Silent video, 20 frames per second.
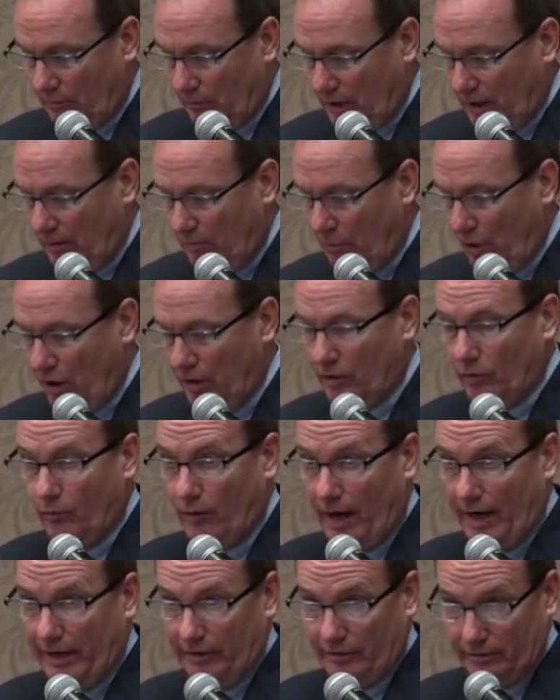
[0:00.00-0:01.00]
Marta
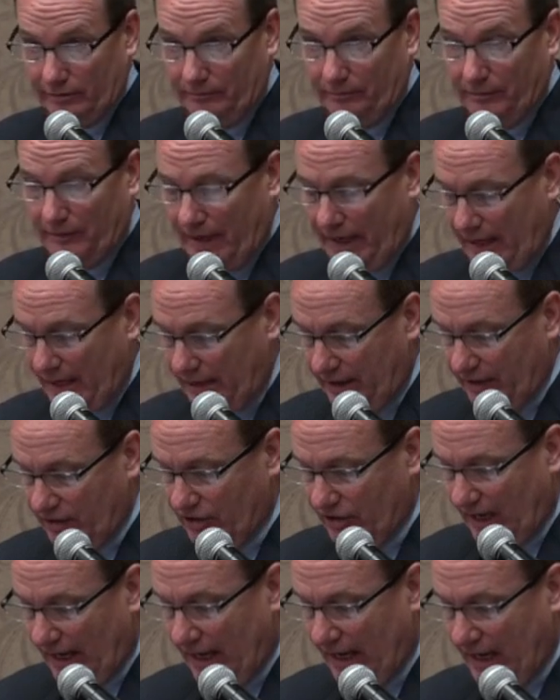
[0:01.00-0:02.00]
Reiner, and his
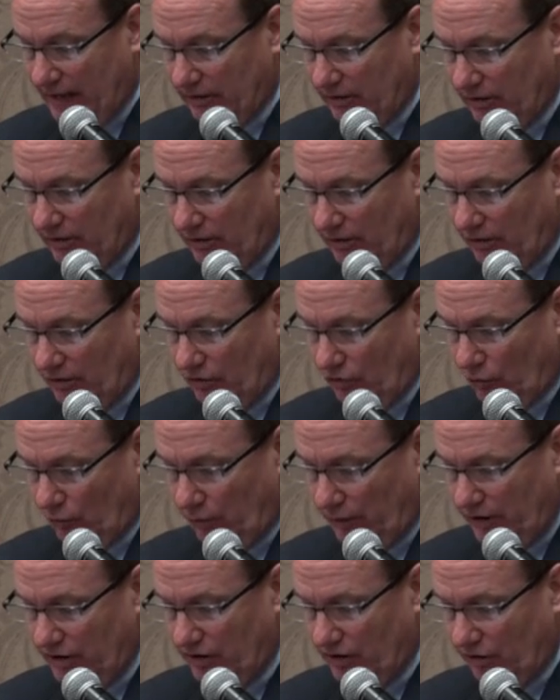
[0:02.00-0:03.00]
aunt,
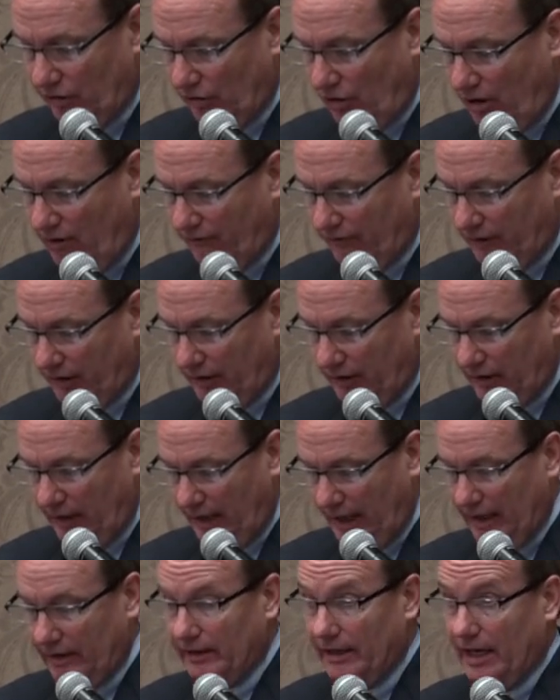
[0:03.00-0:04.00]
Therese Laughlin,
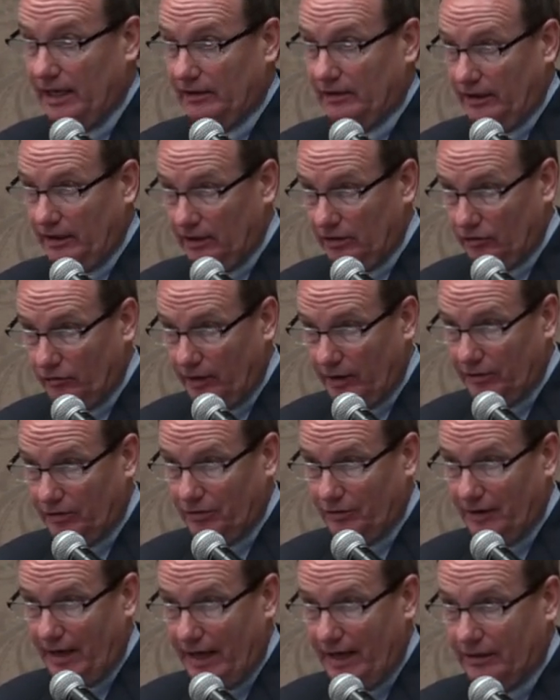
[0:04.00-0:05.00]
and the athletic
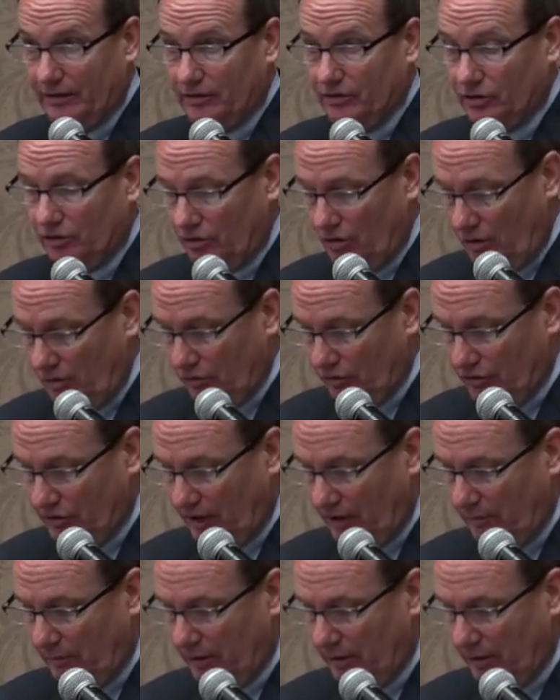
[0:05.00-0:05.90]
director at Chicago St.